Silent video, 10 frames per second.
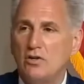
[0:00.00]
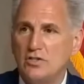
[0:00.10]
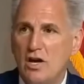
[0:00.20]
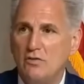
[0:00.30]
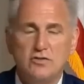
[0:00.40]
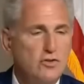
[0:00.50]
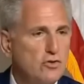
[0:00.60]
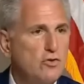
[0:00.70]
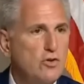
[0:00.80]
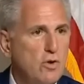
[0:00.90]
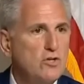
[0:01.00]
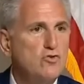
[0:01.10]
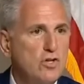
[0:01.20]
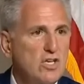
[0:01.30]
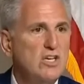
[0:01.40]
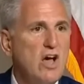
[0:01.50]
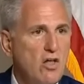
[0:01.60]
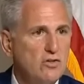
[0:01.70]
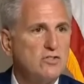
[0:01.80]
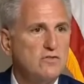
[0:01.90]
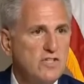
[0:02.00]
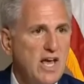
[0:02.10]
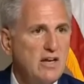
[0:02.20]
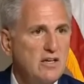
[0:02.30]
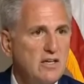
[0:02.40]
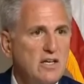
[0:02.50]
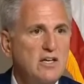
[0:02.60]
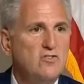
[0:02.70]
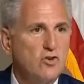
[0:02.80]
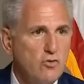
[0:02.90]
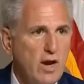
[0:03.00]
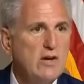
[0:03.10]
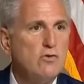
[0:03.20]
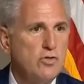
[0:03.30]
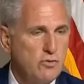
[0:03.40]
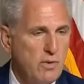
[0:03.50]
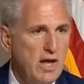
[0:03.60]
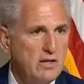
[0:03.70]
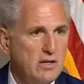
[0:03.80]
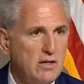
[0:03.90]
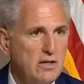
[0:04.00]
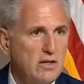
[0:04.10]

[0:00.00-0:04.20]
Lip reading: ourselves in $31 trillion of debt, is a greater threat